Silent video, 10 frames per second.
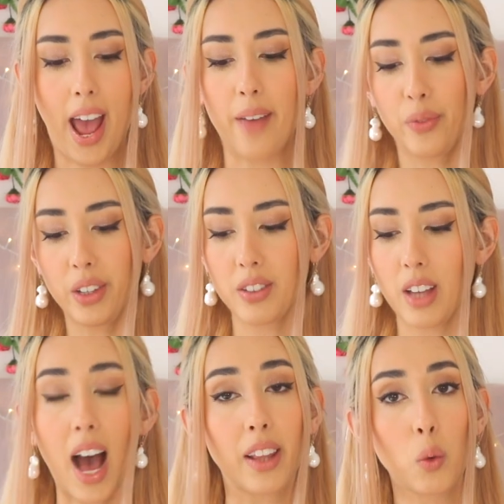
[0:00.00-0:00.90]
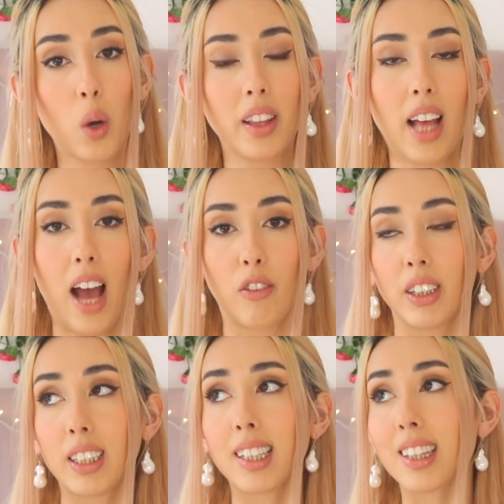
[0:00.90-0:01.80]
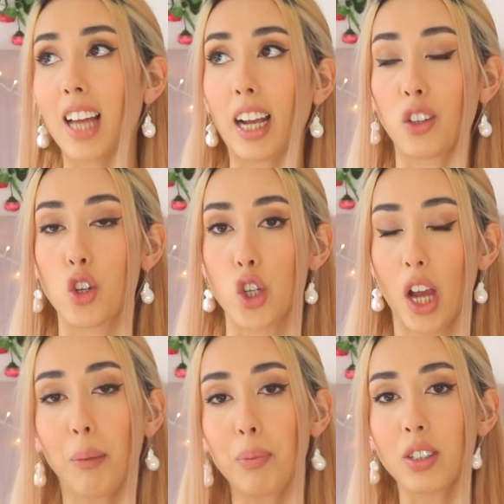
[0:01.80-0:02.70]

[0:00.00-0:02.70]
And this other one, I really like the shape.